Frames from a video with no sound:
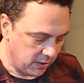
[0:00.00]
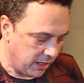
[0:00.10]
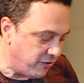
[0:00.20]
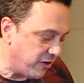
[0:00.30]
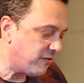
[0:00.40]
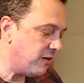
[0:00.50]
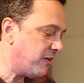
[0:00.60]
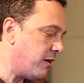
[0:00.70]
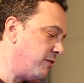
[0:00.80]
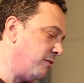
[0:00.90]
And just
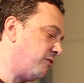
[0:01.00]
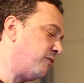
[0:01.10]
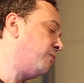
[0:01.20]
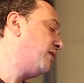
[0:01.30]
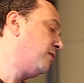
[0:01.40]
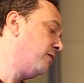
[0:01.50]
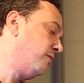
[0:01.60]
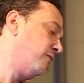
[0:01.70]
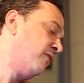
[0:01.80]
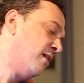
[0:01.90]
as other
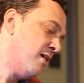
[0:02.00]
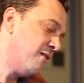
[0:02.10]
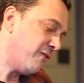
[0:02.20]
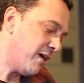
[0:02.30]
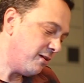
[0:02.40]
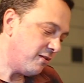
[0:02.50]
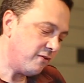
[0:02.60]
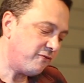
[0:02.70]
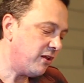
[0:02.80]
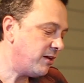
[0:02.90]
swindlers find the
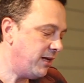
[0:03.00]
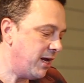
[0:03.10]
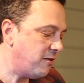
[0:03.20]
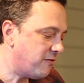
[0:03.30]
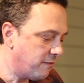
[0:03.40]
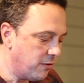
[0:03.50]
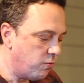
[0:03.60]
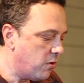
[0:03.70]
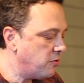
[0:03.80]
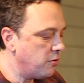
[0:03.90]
floodgates of the
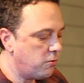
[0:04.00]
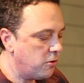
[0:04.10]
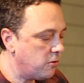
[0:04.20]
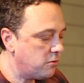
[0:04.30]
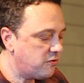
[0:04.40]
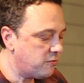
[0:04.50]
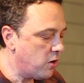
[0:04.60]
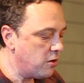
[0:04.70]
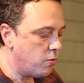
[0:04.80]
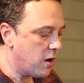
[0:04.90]
wonder world swung